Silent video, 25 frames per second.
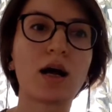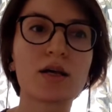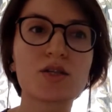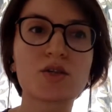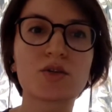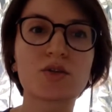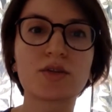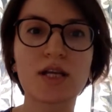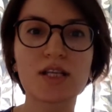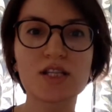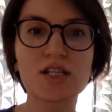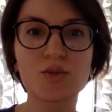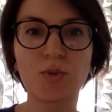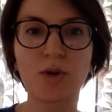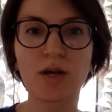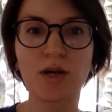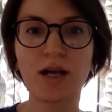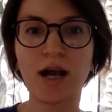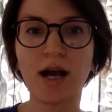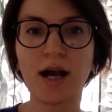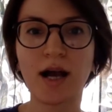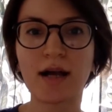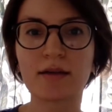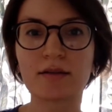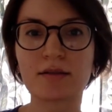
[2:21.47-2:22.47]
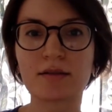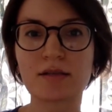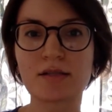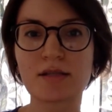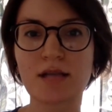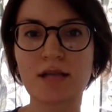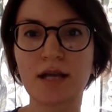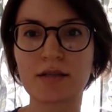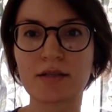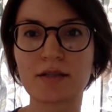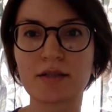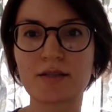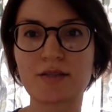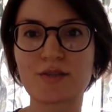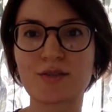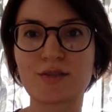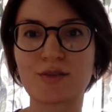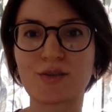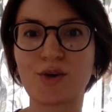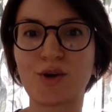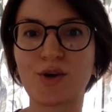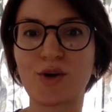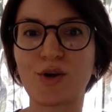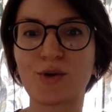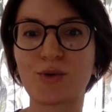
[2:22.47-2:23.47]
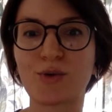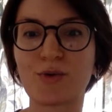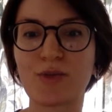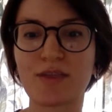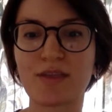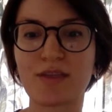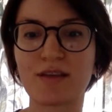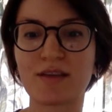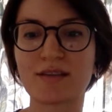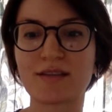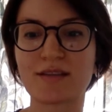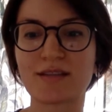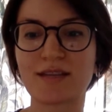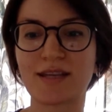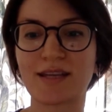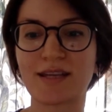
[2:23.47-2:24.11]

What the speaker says: So that's why I decided to go with it